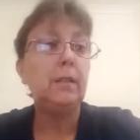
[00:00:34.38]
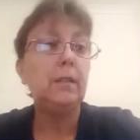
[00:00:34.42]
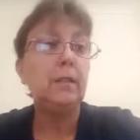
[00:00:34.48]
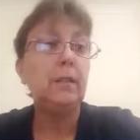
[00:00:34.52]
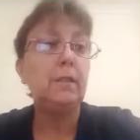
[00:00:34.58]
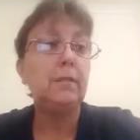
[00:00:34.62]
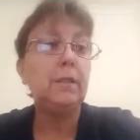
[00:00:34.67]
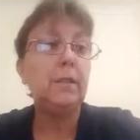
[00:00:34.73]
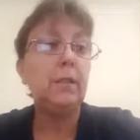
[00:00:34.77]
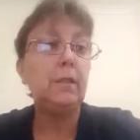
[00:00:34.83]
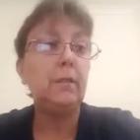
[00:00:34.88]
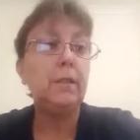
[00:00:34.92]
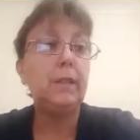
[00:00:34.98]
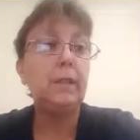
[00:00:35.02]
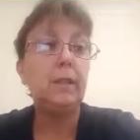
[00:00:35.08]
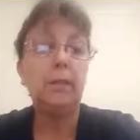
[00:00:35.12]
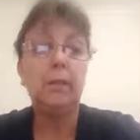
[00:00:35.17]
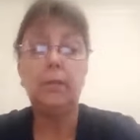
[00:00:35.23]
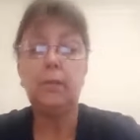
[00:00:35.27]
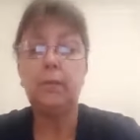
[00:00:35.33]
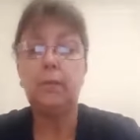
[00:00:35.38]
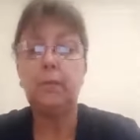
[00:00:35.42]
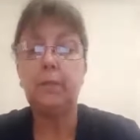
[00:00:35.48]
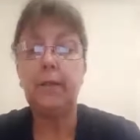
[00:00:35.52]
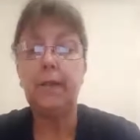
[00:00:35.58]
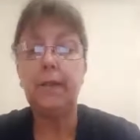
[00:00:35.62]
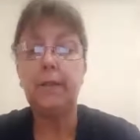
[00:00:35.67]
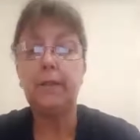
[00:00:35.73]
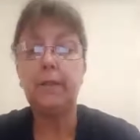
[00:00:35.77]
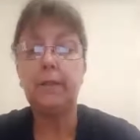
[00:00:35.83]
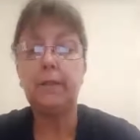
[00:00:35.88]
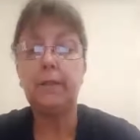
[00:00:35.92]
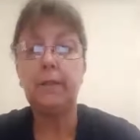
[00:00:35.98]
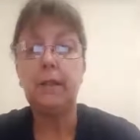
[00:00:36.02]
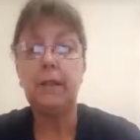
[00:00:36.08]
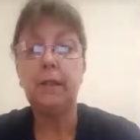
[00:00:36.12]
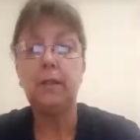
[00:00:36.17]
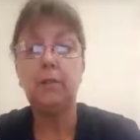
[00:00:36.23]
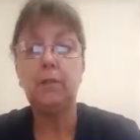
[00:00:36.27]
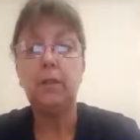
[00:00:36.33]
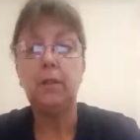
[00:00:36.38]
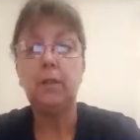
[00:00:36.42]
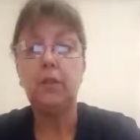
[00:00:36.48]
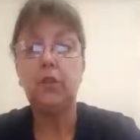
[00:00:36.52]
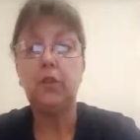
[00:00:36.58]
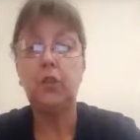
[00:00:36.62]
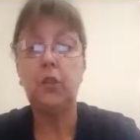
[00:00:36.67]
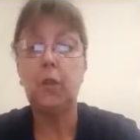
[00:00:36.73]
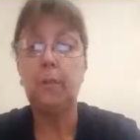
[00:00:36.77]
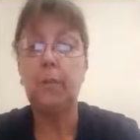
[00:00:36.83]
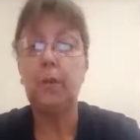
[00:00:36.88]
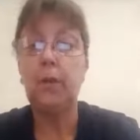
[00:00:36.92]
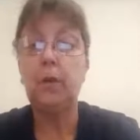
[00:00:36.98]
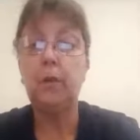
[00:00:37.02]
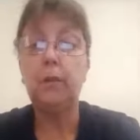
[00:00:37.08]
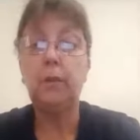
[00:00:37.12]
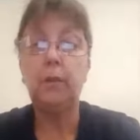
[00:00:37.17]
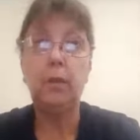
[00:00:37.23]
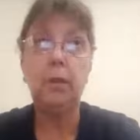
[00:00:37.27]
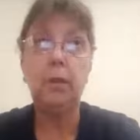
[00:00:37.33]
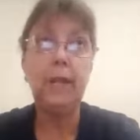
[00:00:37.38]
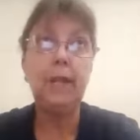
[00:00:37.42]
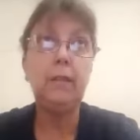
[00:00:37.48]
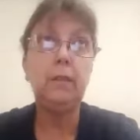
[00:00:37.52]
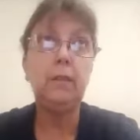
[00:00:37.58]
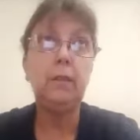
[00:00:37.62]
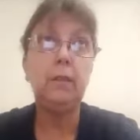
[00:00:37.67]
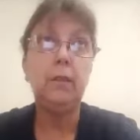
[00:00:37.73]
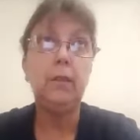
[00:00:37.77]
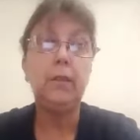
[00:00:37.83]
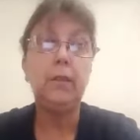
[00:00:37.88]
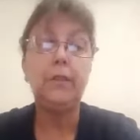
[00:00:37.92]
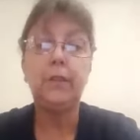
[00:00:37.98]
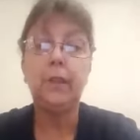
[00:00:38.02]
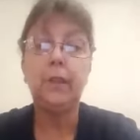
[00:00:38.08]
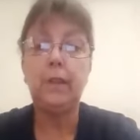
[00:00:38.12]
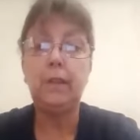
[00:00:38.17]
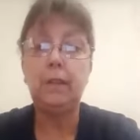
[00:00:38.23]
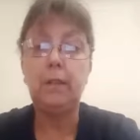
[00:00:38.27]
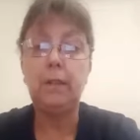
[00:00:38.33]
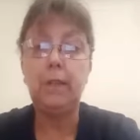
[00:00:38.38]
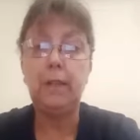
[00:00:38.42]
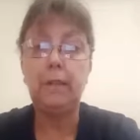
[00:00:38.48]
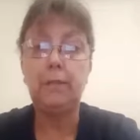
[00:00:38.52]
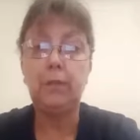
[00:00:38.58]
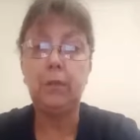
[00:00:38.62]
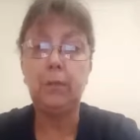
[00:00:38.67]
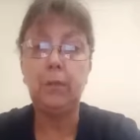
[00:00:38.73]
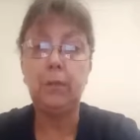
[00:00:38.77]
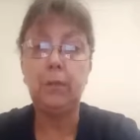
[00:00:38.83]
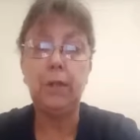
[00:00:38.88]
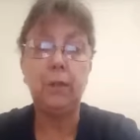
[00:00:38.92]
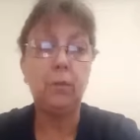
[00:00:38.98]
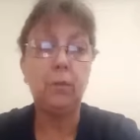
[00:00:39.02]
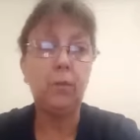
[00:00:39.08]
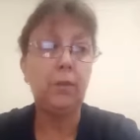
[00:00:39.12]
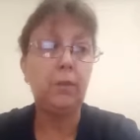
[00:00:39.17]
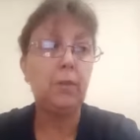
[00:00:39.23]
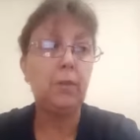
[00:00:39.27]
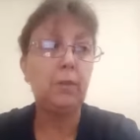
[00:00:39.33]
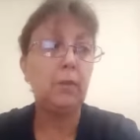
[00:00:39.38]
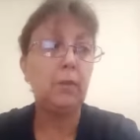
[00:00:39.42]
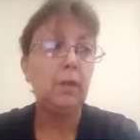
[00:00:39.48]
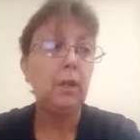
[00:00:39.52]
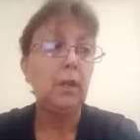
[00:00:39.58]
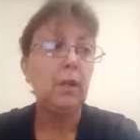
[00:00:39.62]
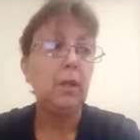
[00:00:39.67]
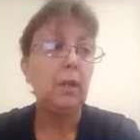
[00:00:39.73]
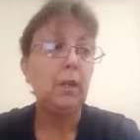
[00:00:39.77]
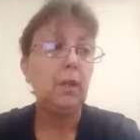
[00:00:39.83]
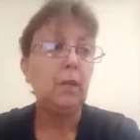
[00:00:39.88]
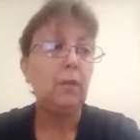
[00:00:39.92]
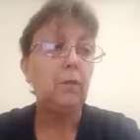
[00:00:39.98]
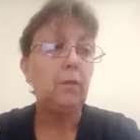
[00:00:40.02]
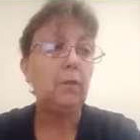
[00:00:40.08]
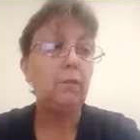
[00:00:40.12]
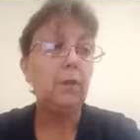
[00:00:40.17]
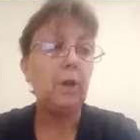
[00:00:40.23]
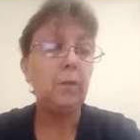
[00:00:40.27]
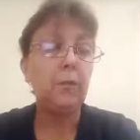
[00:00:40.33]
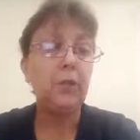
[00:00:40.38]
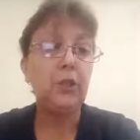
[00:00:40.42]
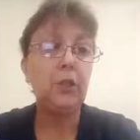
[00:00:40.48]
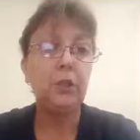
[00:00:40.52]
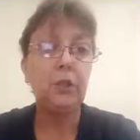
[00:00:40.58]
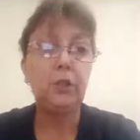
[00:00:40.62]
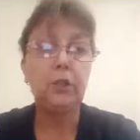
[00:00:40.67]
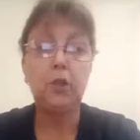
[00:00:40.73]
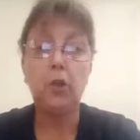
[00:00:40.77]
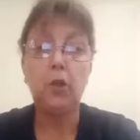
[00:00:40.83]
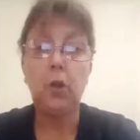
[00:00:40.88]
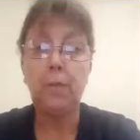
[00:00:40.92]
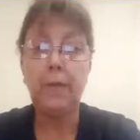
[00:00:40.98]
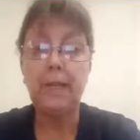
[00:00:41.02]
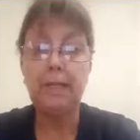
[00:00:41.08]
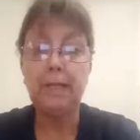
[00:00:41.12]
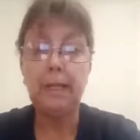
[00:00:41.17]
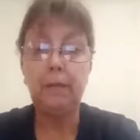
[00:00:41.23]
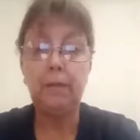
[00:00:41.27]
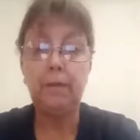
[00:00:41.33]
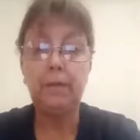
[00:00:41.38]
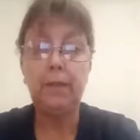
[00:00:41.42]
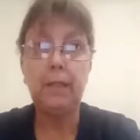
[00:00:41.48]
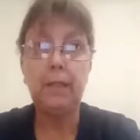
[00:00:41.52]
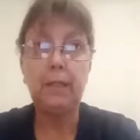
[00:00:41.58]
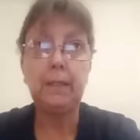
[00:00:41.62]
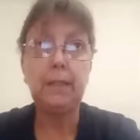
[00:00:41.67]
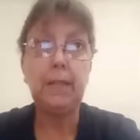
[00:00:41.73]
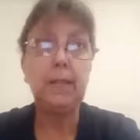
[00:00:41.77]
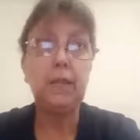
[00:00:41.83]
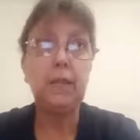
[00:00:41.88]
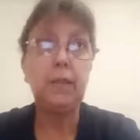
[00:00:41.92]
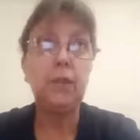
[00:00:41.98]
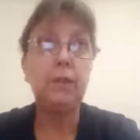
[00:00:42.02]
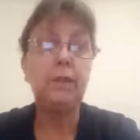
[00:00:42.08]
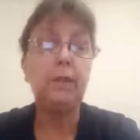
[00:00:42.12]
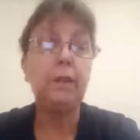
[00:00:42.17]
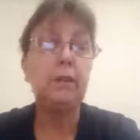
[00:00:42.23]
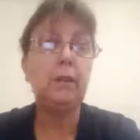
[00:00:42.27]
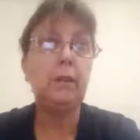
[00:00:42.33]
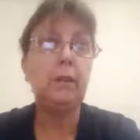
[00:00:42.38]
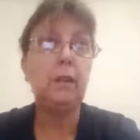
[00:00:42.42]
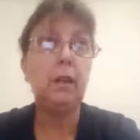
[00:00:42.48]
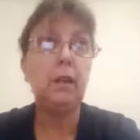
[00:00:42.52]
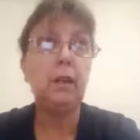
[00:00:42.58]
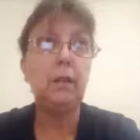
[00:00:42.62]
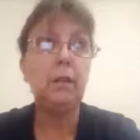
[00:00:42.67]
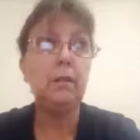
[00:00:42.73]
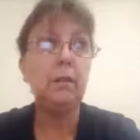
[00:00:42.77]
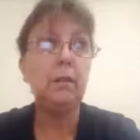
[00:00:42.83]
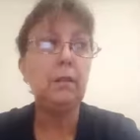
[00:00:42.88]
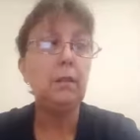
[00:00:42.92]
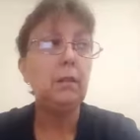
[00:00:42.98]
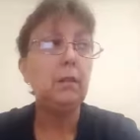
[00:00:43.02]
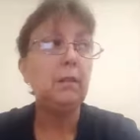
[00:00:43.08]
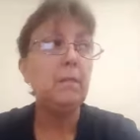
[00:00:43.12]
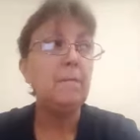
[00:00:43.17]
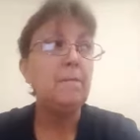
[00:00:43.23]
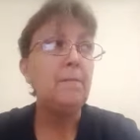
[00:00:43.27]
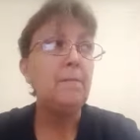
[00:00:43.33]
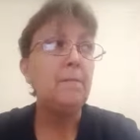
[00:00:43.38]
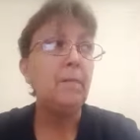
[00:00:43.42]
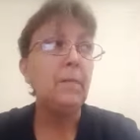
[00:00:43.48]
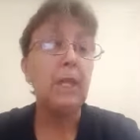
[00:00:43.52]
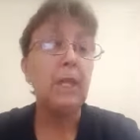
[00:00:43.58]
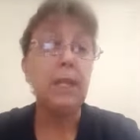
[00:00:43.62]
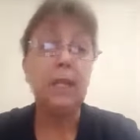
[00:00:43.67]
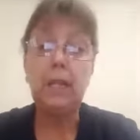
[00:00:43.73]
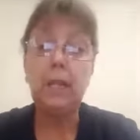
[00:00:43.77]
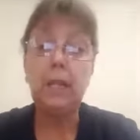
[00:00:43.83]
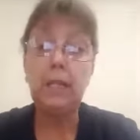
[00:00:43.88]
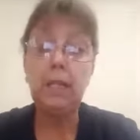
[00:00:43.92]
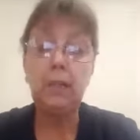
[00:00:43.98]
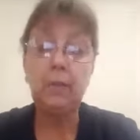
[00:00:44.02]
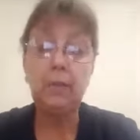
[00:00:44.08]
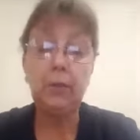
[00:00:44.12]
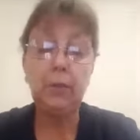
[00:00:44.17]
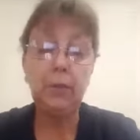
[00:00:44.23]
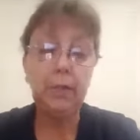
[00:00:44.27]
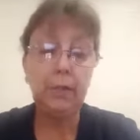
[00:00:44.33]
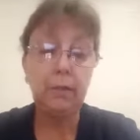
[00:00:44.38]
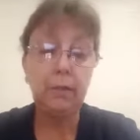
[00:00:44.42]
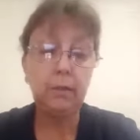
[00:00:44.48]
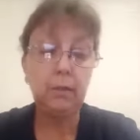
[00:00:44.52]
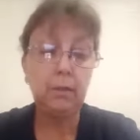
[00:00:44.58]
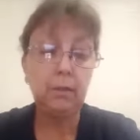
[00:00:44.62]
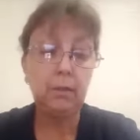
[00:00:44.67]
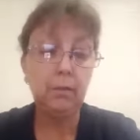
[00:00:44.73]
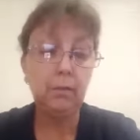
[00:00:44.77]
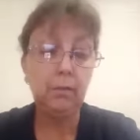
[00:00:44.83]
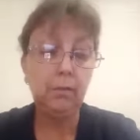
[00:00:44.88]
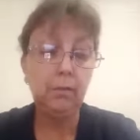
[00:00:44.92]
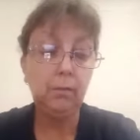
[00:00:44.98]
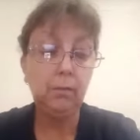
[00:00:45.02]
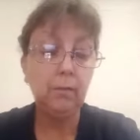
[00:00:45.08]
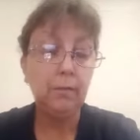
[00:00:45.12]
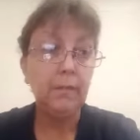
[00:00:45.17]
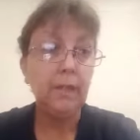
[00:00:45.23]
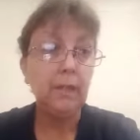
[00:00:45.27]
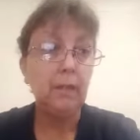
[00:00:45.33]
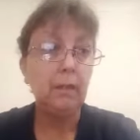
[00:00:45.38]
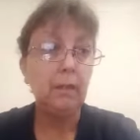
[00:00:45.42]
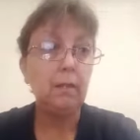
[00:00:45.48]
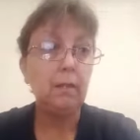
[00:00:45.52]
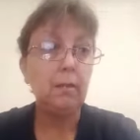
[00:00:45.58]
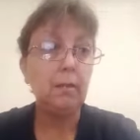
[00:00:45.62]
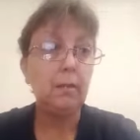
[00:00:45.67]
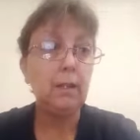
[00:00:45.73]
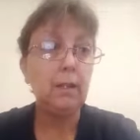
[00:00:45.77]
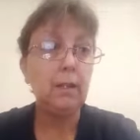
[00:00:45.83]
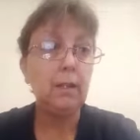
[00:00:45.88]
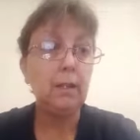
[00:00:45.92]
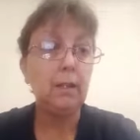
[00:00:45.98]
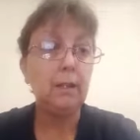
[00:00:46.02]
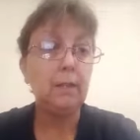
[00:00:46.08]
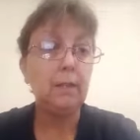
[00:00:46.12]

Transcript: The result is a lot of parents now shop online so they don't have to put up with the rubbish at the shopping centre if they're seen using the card. Their kids are bullied at school, right?